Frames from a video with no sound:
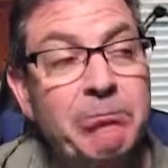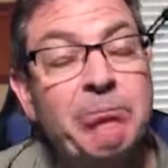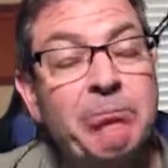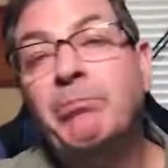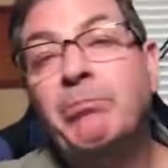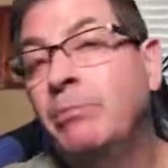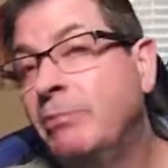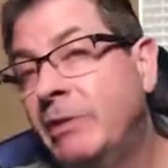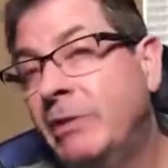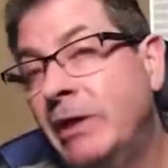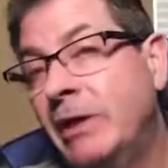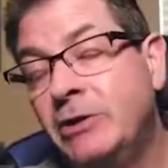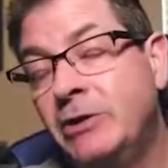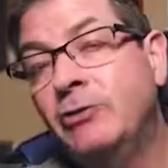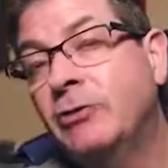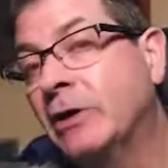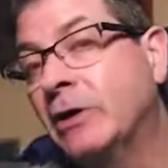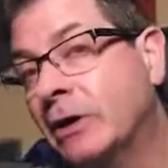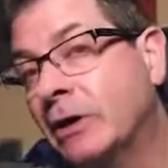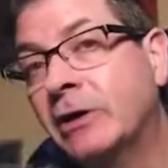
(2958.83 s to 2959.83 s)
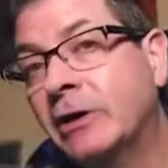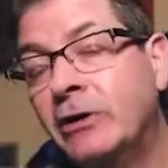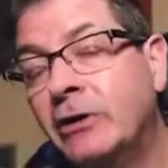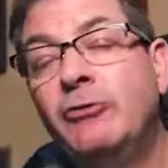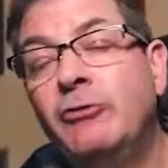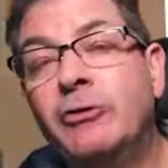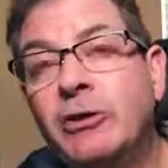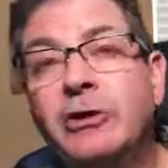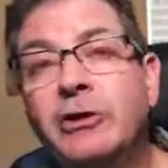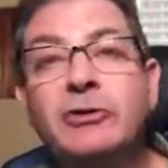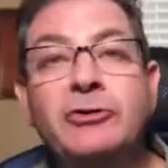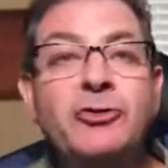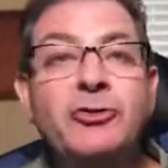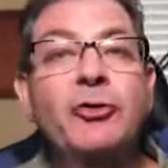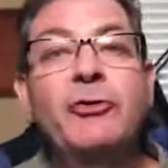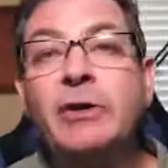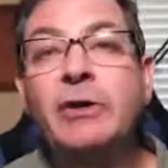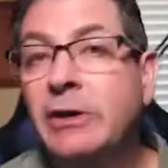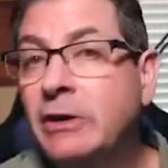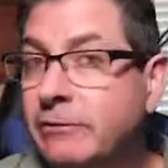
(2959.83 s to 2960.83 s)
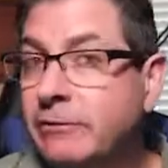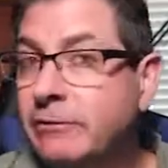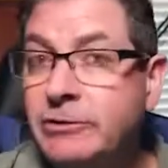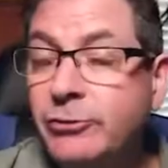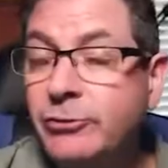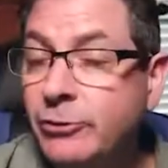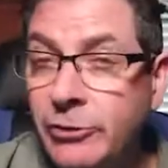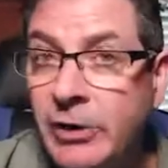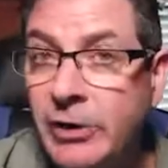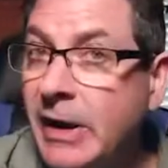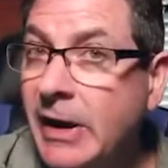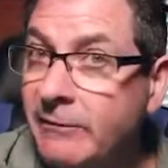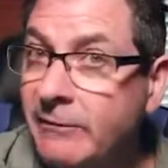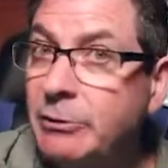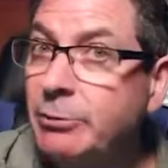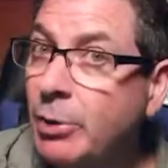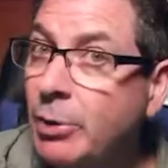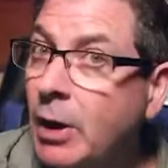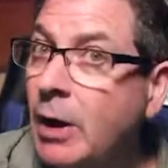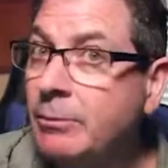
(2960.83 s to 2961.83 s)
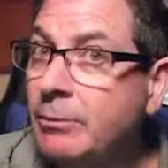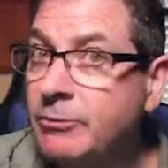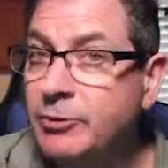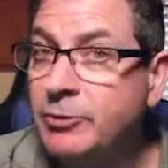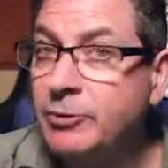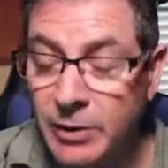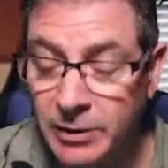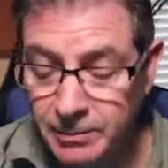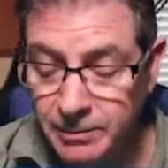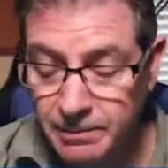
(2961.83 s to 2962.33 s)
then you can you can control the individual you're having problems with.